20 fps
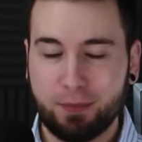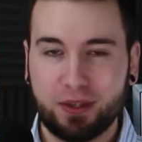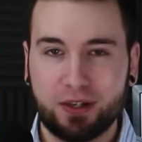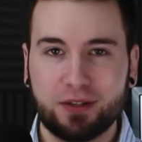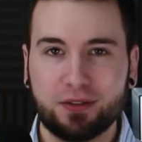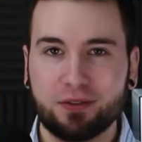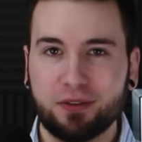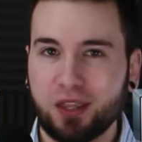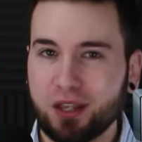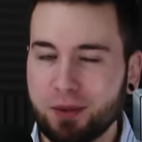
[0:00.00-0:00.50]
I
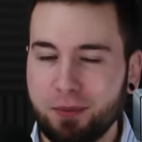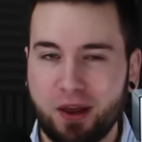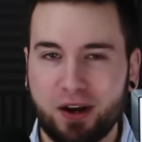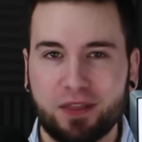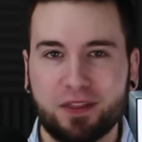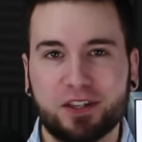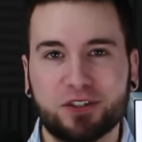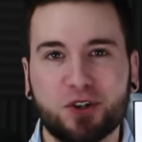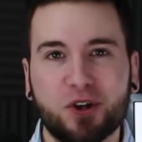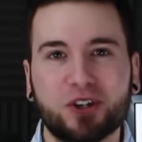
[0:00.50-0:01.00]
mean, think about
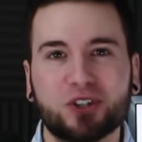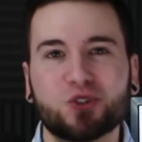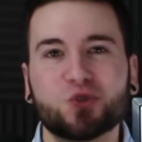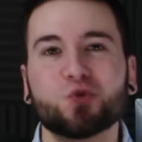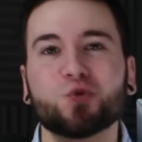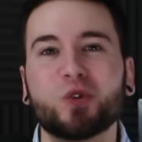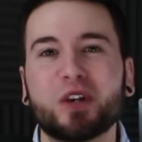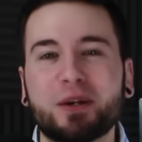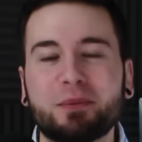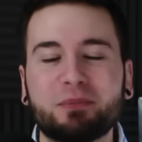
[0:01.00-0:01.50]
it. These are
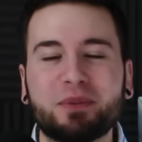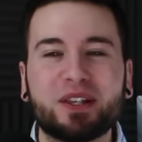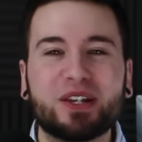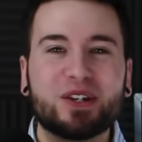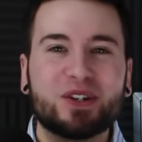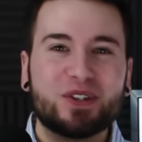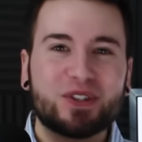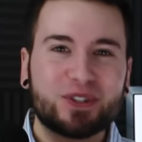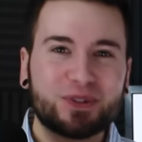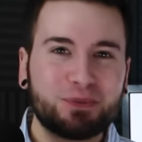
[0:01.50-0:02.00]

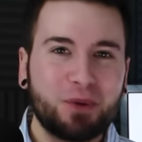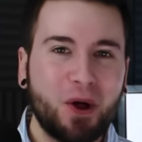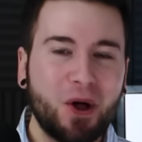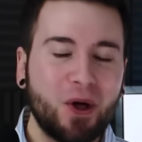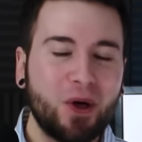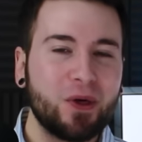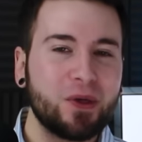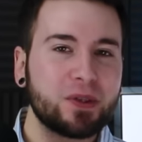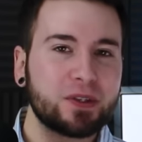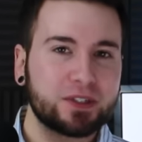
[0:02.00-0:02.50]
extremely
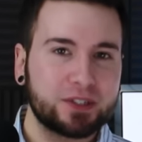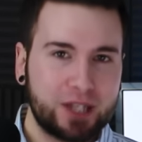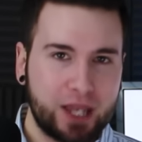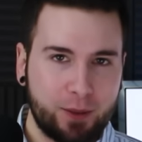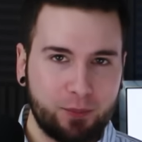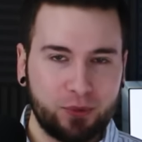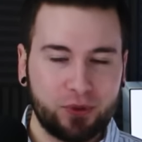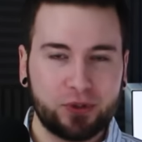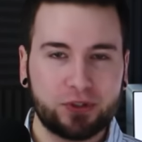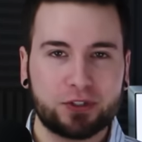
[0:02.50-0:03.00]
small
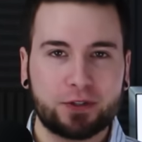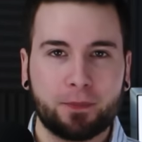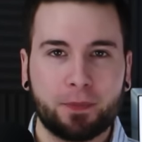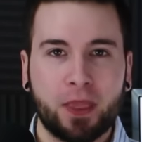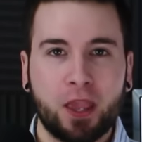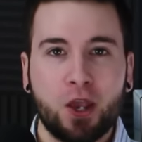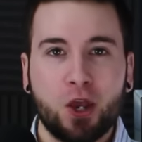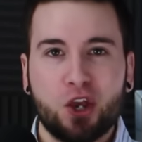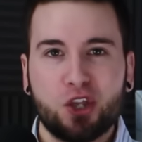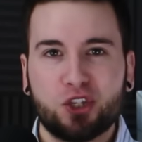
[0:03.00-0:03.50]
samples.
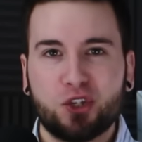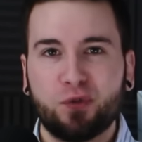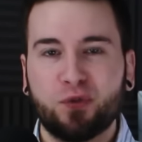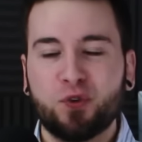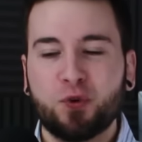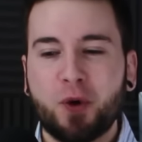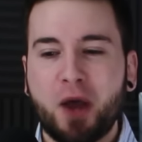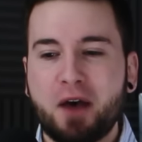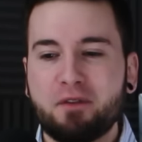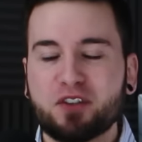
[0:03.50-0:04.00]
So
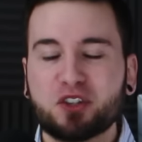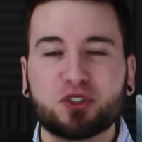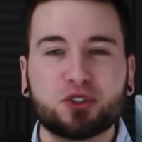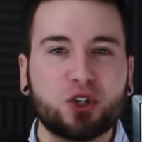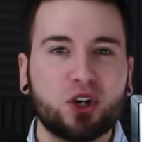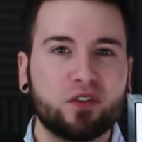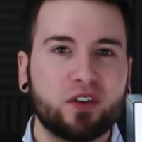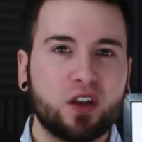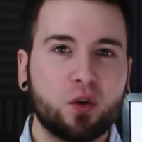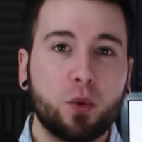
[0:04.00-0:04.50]
if you have a
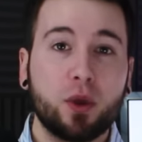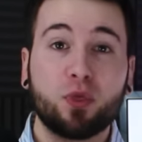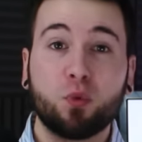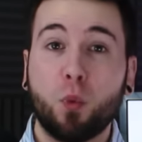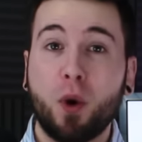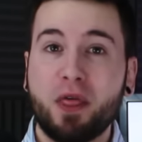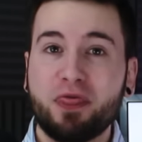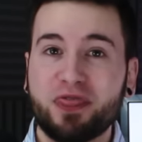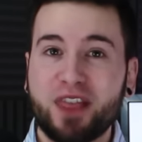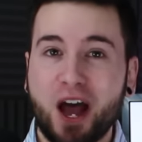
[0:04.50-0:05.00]
survey with
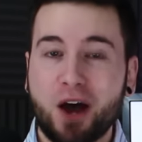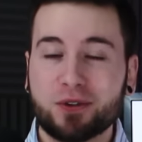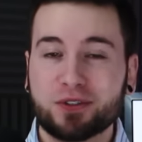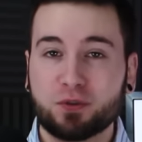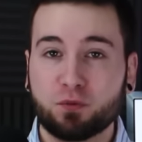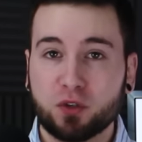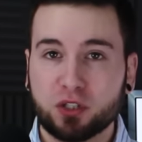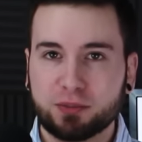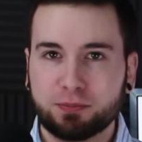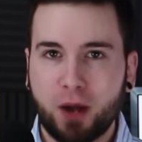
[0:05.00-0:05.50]

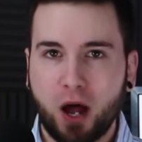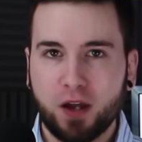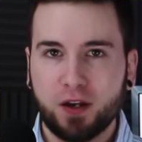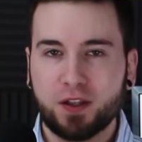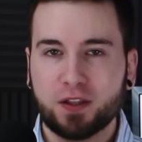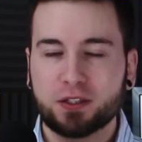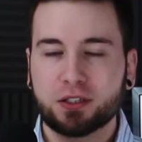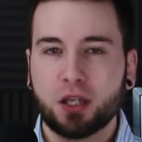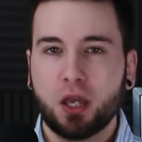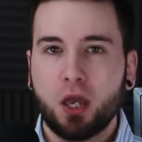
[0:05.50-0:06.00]
1,000
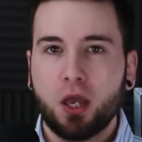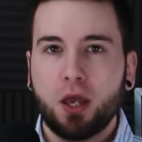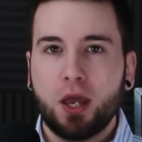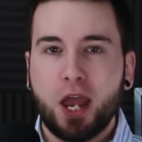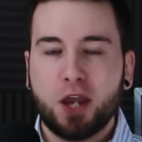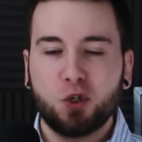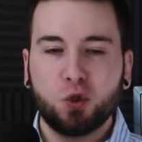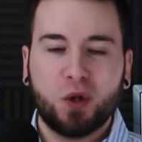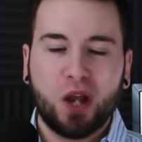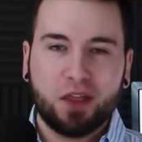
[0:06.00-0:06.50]
respondents
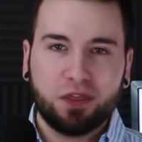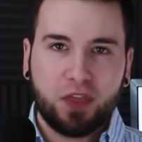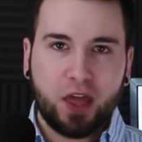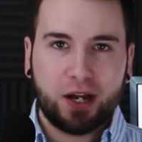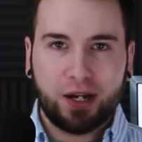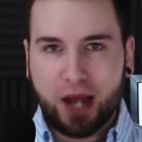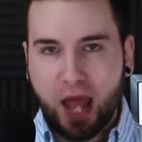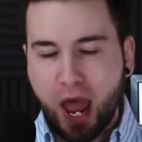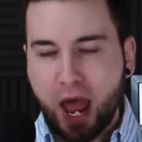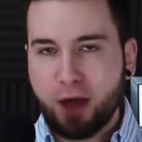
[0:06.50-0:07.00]
and you cut
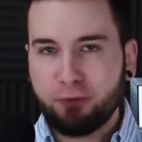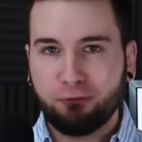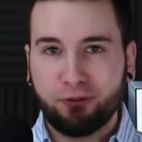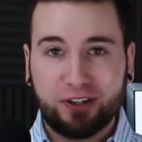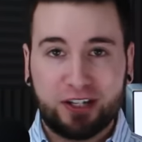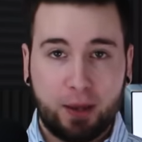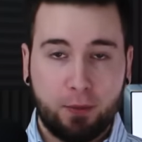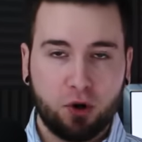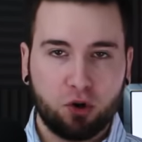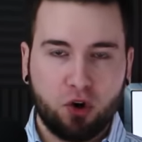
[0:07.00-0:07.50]
that in half
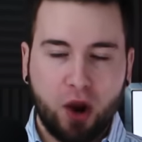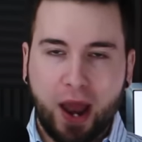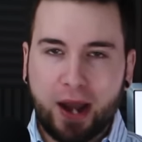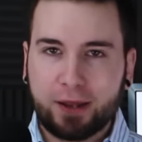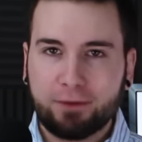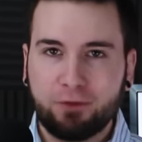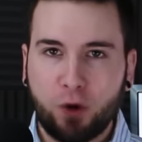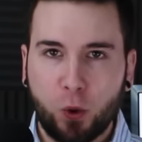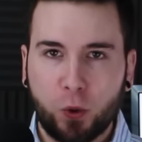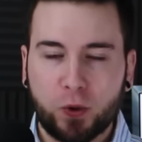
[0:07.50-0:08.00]
for
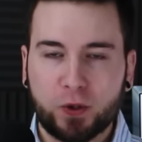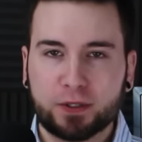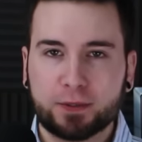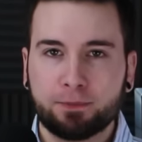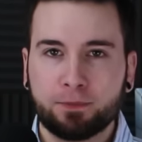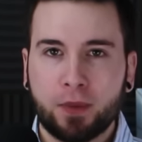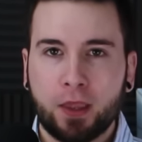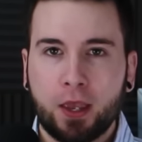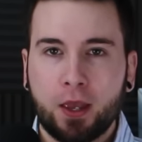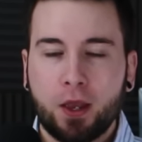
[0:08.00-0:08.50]
Democratic
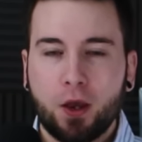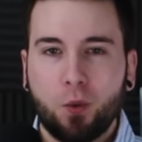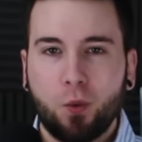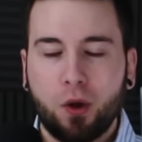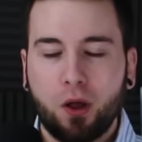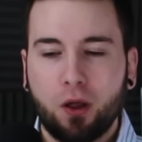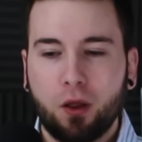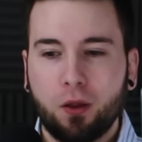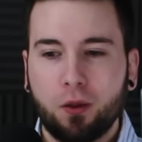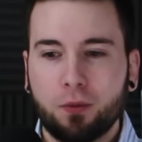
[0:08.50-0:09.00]
voters,
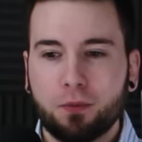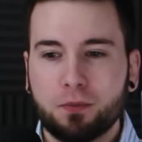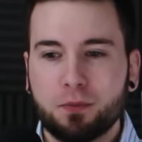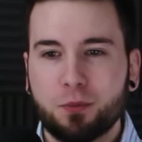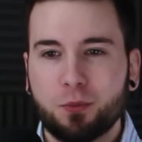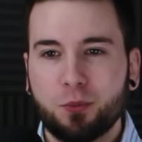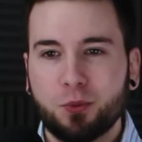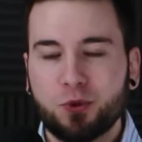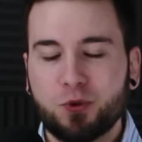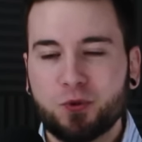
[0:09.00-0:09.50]
well,
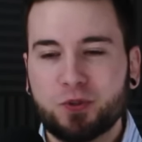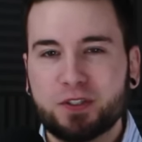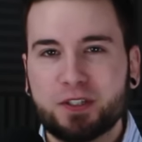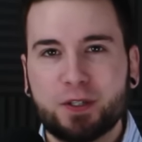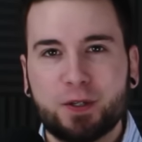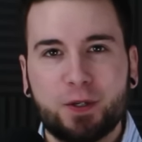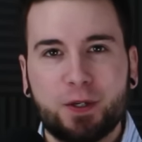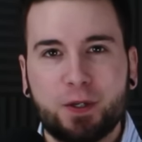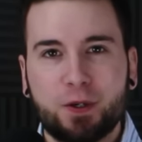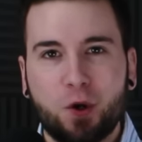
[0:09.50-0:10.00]
you
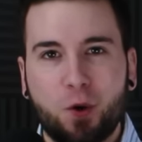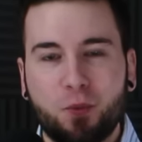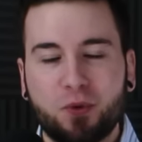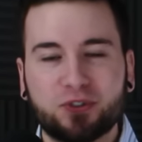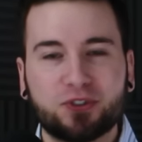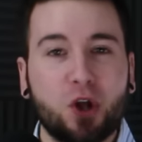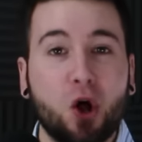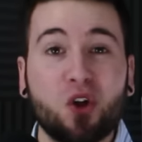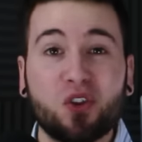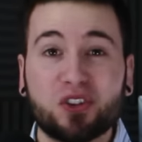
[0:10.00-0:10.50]
see
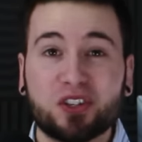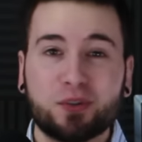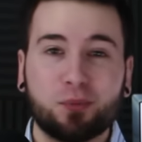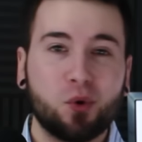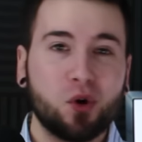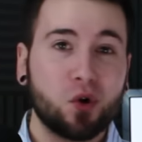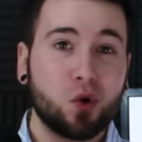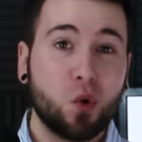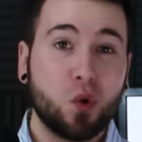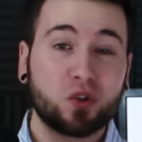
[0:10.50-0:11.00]
almost all the
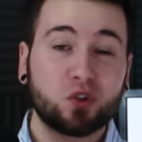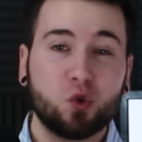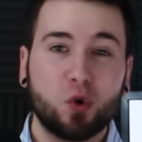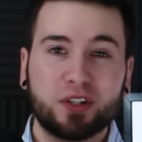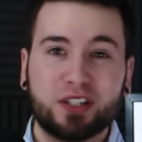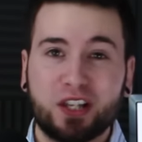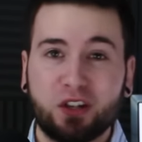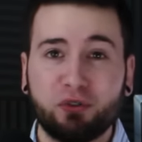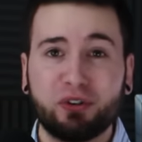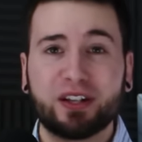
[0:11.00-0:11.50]
support going
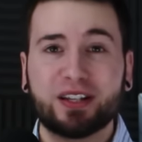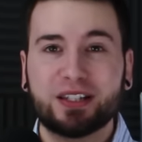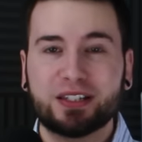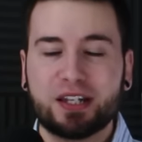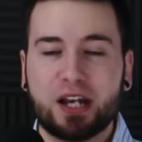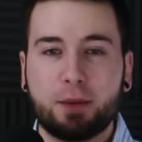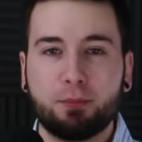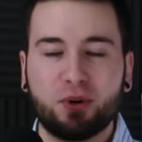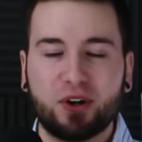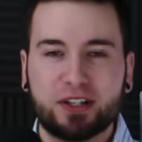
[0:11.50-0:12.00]
towards Hillary
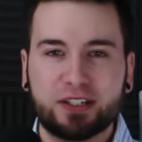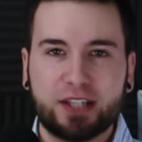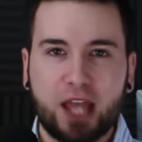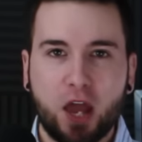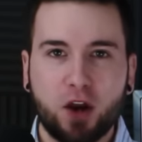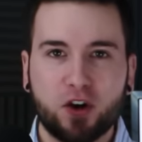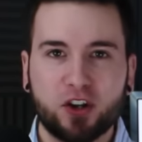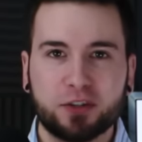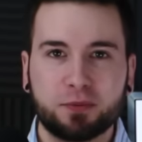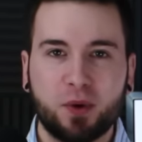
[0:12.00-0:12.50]
Clinton and Bernie
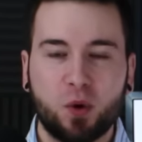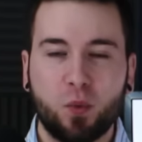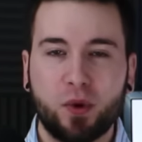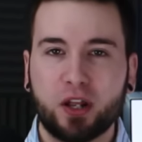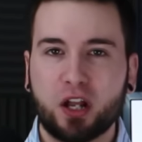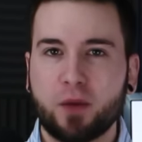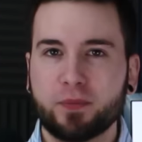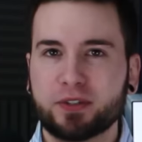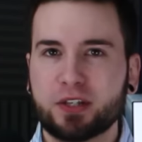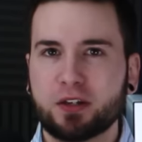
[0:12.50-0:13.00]
Sanders. But
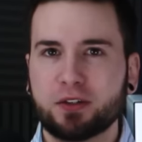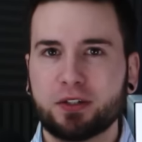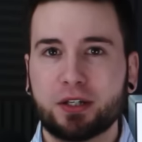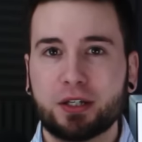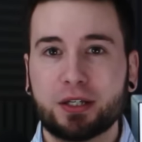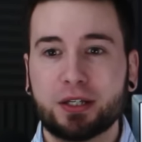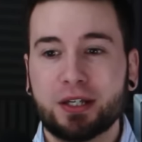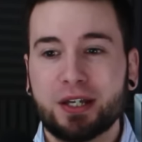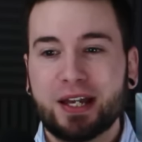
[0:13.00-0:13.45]
when it comes down to